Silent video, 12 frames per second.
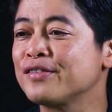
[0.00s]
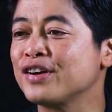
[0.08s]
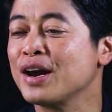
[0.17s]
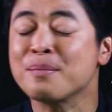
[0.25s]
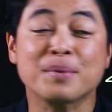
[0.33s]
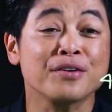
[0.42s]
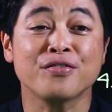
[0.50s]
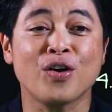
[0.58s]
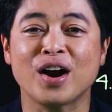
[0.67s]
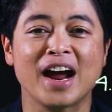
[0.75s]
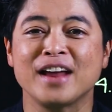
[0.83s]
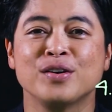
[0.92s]
for number
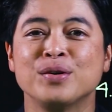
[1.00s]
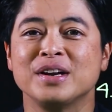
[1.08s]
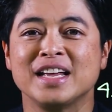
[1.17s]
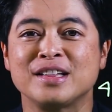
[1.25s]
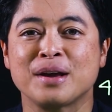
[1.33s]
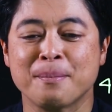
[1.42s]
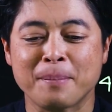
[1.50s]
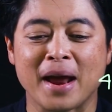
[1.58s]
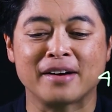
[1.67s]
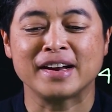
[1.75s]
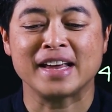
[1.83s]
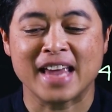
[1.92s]
4, I don't need
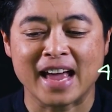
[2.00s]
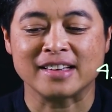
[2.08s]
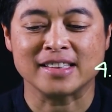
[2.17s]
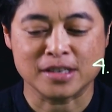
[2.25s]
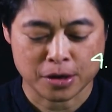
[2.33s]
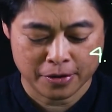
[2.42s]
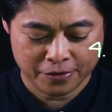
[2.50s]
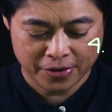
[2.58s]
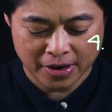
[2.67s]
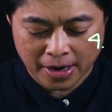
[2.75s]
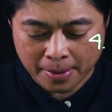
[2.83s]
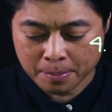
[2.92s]
comparing yet. So
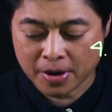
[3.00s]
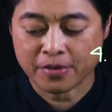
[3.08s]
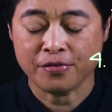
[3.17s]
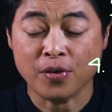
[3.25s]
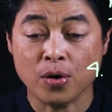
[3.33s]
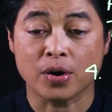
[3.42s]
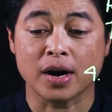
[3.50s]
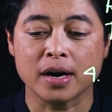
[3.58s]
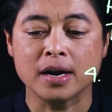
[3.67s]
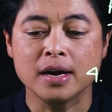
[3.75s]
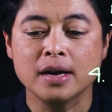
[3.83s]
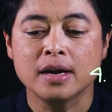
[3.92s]
for number
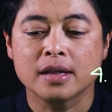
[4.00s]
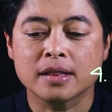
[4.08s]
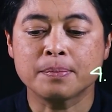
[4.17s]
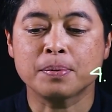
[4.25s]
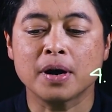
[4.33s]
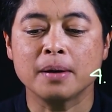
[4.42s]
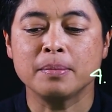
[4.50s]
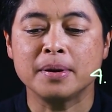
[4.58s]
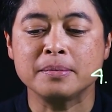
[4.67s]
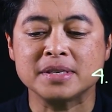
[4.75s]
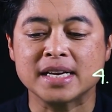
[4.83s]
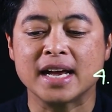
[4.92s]
4, the
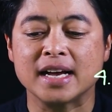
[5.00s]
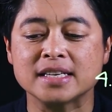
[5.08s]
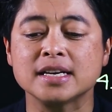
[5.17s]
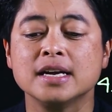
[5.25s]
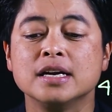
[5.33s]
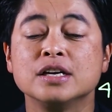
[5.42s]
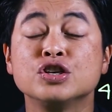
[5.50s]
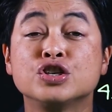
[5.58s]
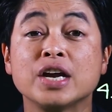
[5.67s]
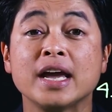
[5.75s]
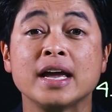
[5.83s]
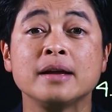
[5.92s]
problem says,
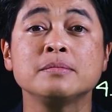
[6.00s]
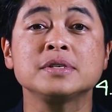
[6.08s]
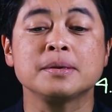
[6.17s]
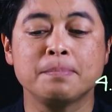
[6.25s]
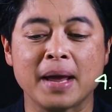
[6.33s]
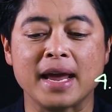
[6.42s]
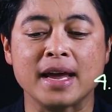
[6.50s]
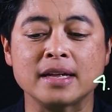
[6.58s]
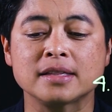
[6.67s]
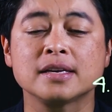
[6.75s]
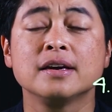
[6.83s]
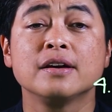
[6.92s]
James
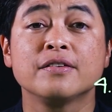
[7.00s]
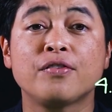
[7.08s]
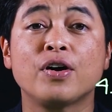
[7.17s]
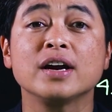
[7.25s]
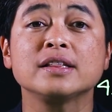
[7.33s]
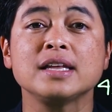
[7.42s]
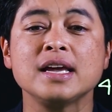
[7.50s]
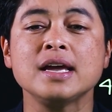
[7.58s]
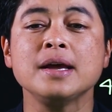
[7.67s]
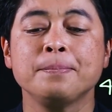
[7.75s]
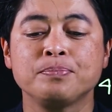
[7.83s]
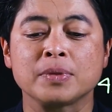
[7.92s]
baked
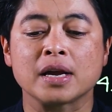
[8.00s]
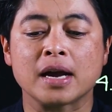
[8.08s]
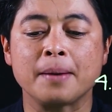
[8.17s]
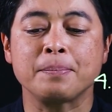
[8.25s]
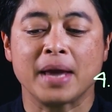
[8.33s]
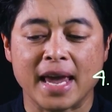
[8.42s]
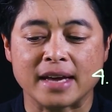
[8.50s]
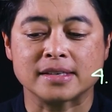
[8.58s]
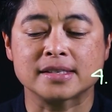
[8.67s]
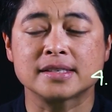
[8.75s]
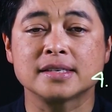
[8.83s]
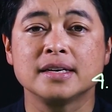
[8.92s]
40
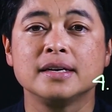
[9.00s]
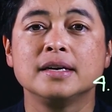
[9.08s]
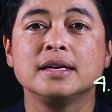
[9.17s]
cupcakes.